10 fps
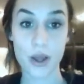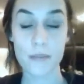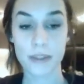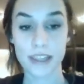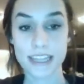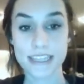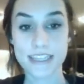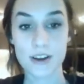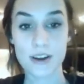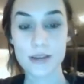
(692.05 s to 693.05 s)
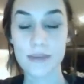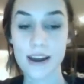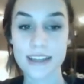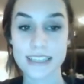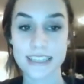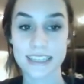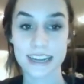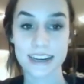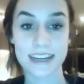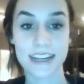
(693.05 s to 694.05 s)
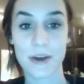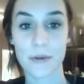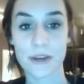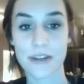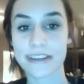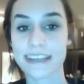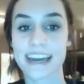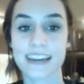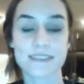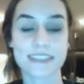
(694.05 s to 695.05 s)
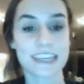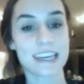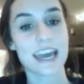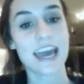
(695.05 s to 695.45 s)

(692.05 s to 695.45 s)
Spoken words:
But let's talk about a scenario where you can kind of see